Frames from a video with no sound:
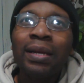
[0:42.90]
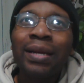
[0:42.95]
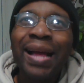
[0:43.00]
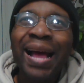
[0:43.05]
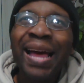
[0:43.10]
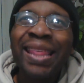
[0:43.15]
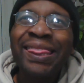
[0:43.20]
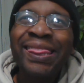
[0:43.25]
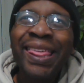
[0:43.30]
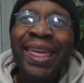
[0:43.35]

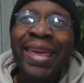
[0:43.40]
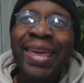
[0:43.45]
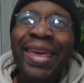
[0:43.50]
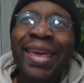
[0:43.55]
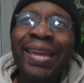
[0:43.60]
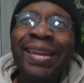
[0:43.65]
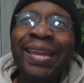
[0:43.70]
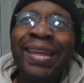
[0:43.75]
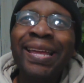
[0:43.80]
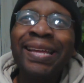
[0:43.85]
I think
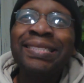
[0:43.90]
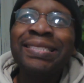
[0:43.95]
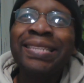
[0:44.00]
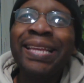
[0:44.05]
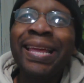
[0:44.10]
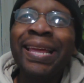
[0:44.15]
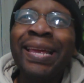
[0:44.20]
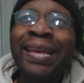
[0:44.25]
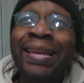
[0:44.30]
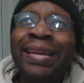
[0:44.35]
it is
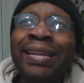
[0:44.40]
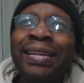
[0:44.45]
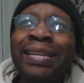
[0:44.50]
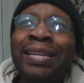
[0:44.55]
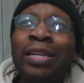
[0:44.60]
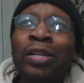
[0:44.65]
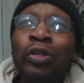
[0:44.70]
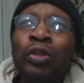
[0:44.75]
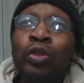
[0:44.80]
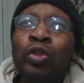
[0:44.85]

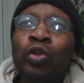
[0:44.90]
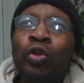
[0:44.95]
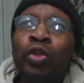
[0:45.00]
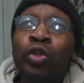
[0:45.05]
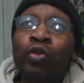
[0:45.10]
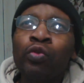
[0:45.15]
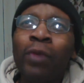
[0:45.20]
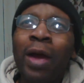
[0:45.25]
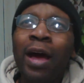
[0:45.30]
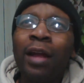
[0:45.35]
in
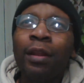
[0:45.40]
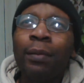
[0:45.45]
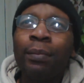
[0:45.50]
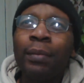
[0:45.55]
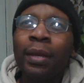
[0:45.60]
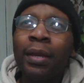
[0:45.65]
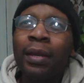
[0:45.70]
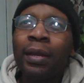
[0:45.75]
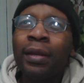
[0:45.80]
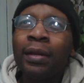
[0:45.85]

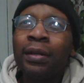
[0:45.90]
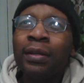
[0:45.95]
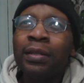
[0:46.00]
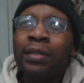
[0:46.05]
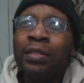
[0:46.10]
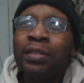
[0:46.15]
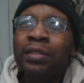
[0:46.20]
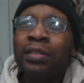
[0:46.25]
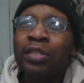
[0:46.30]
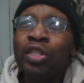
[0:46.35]
Deuteronomy
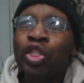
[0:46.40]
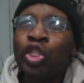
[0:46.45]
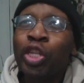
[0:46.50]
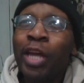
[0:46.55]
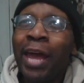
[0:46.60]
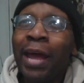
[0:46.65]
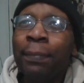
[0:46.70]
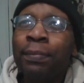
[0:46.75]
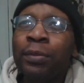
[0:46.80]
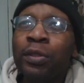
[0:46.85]

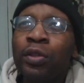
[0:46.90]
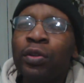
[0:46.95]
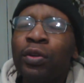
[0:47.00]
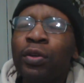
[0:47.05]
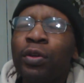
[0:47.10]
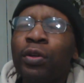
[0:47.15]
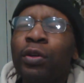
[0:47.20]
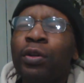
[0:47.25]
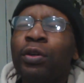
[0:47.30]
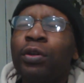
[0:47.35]

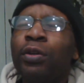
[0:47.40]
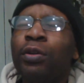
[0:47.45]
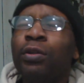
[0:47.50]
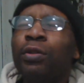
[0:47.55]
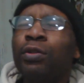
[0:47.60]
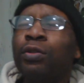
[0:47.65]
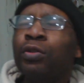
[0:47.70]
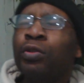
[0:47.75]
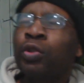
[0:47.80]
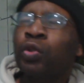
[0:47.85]

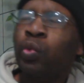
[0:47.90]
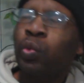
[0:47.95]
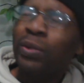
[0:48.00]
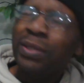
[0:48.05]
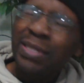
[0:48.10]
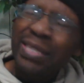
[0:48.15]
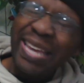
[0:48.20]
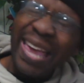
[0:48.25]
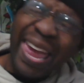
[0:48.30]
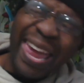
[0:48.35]
chapter
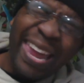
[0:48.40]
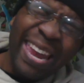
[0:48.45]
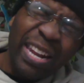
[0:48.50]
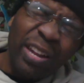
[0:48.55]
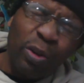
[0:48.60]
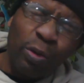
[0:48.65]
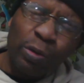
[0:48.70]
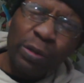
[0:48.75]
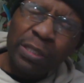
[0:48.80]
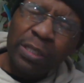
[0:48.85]
28
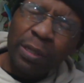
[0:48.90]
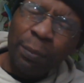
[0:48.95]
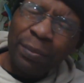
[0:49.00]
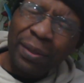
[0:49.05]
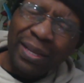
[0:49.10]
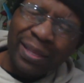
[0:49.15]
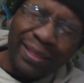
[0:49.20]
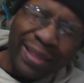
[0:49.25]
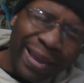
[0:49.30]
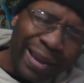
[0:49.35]
or
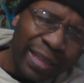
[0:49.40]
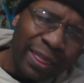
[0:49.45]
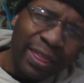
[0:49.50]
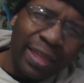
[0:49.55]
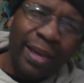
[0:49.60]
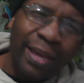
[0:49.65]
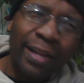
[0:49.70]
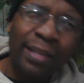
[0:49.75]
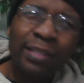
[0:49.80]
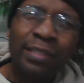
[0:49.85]
something like
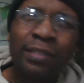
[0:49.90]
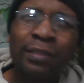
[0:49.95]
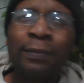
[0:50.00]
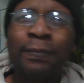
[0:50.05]
that,